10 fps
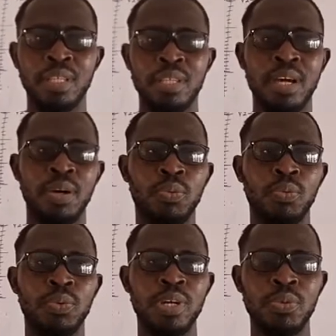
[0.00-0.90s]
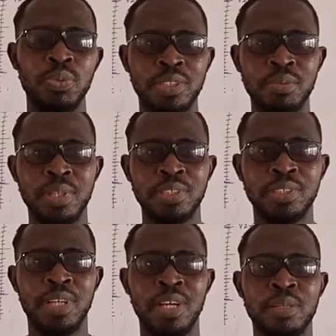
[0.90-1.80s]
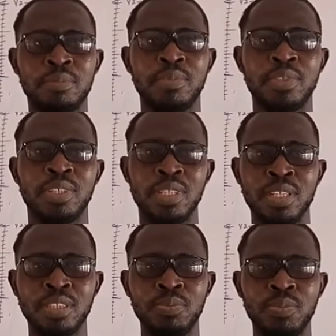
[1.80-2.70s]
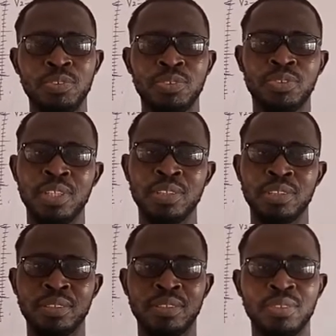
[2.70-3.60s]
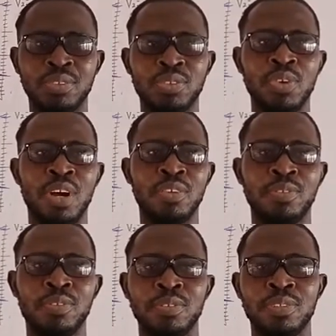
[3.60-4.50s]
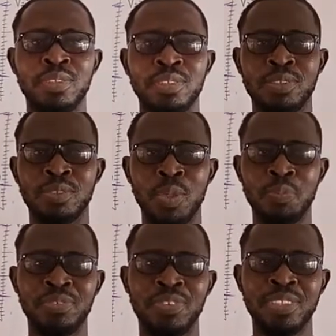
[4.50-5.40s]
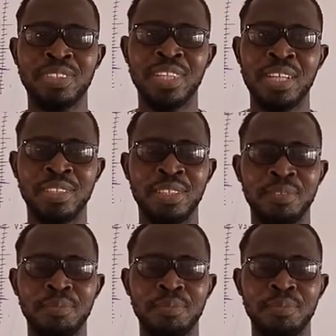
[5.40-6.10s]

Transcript: Now, without wasting much time, let's move straight to our topic for discussion.